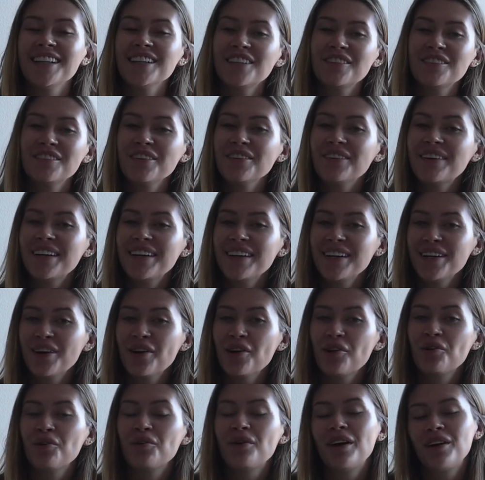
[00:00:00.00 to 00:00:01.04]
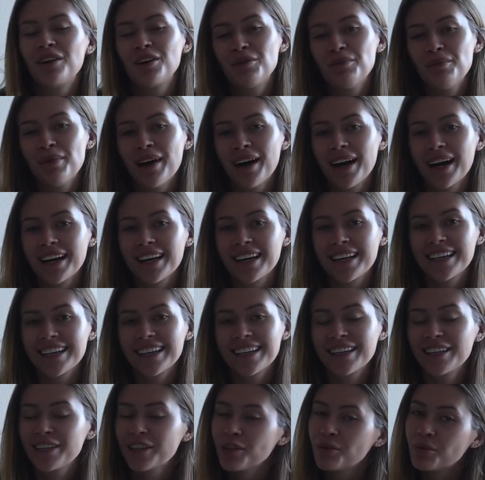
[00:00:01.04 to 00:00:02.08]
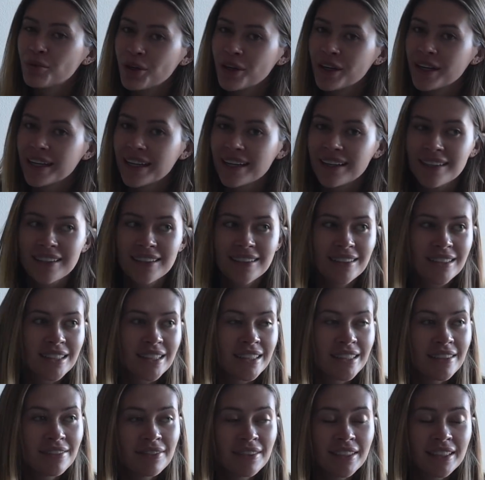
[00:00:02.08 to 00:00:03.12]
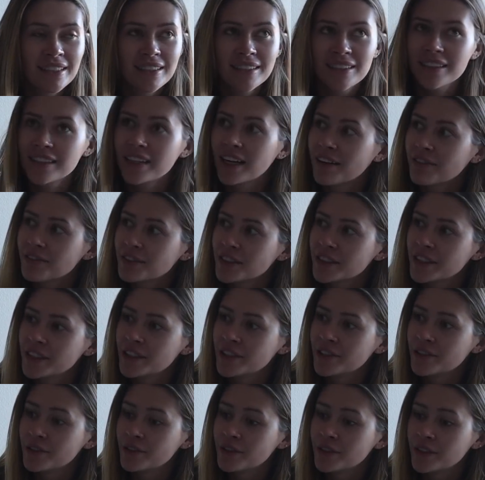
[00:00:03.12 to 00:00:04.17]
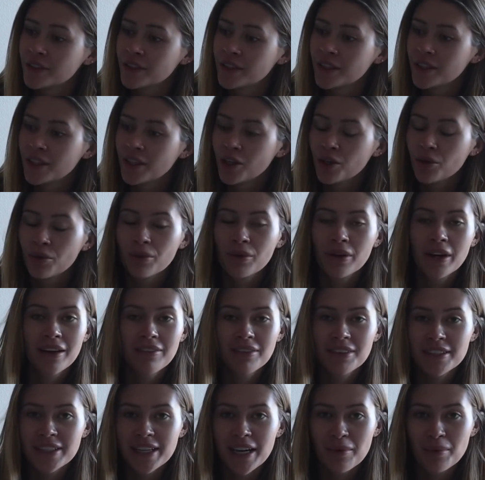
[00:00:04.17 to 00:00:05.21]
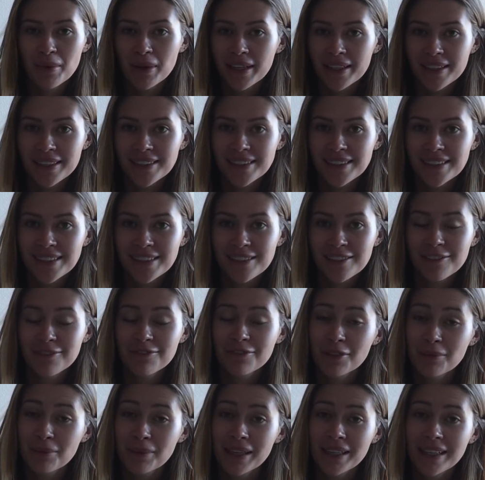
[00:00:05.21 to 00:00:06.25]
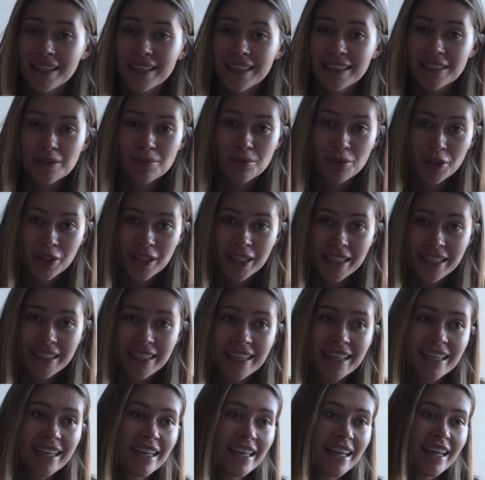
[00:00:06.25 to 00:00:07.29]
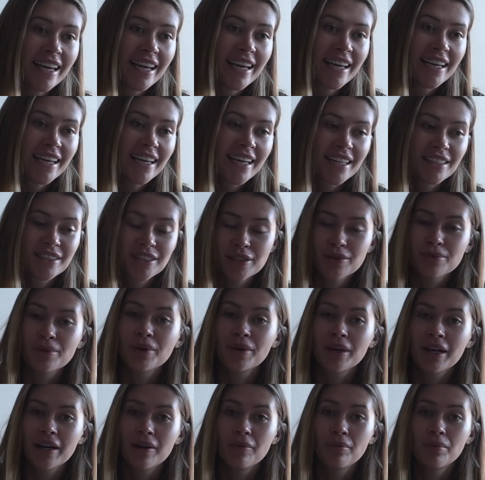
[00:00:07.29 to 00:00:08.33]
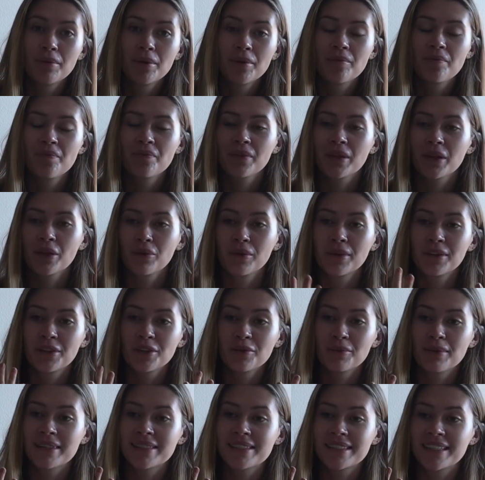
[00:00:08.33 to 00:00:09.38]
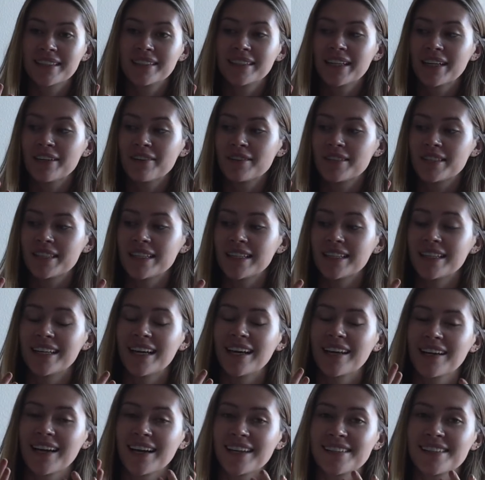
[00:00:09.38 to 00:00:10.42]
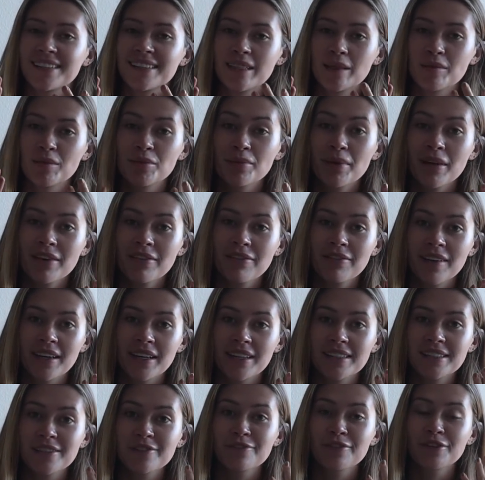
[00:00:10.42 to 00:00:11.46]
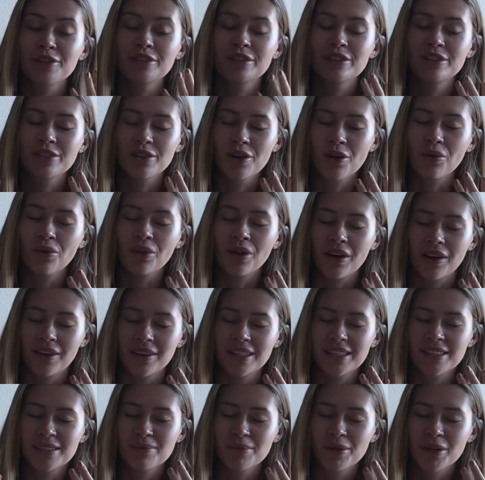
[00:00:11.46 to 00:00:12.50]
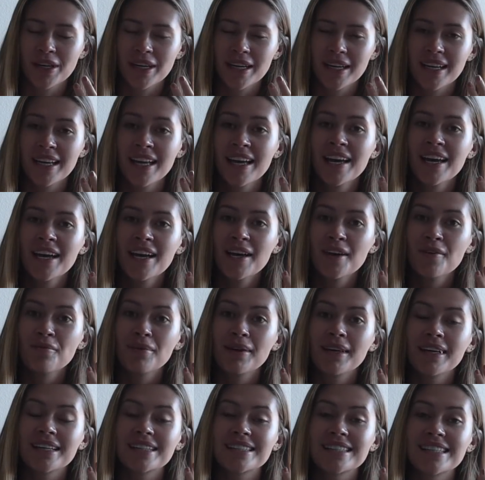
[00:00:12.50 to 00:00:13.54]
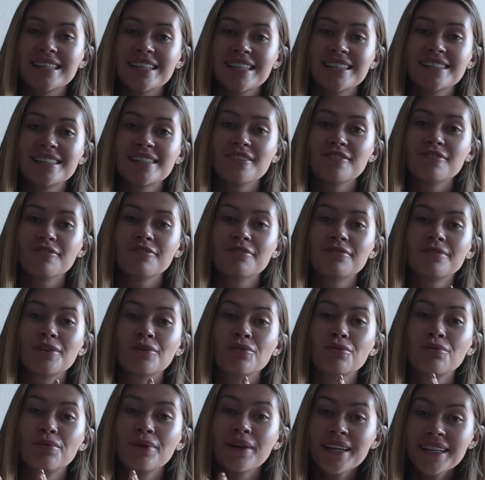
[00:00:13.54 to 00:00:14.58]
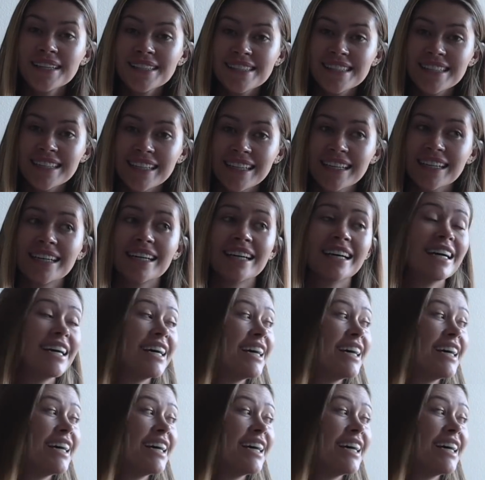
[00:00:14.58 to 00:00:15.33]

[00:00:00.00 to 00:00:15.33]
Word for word: Hello everyone, welcome back. Good morning, good evening, good afternoon, whatever time it is. For me, it's morning. I just woke up, went through my skincare routine, and I steamed my face for so long this morning because it is freezing.